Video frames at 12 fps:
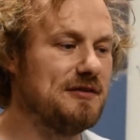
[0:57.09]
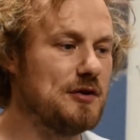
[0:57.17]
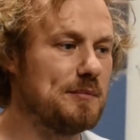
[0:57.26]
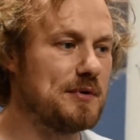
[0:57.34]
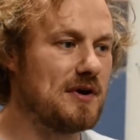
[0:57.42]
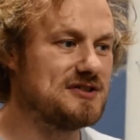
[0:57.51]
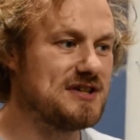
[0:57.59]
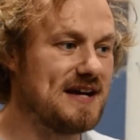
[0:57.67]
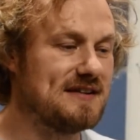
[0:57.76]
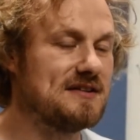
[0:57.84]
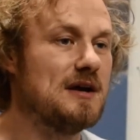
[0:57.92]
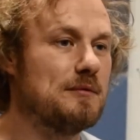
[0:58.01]
of your
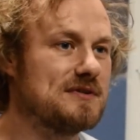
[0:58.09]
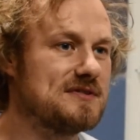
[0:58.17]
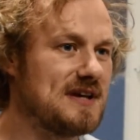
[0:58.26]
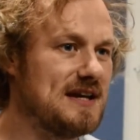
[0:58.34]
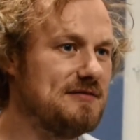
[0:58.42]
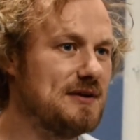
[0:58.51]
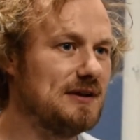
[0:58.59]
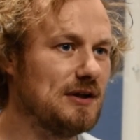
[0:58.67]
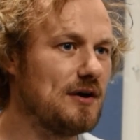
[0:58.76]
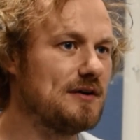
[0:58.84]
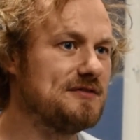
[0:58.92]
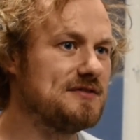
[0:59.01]
project will save you a
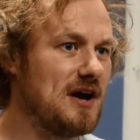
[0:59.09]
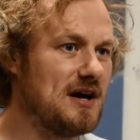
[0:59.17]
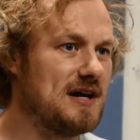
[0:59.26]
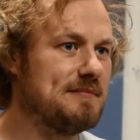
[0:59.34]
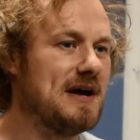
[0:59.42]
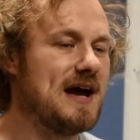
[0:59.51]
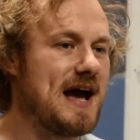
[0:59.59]
lot of time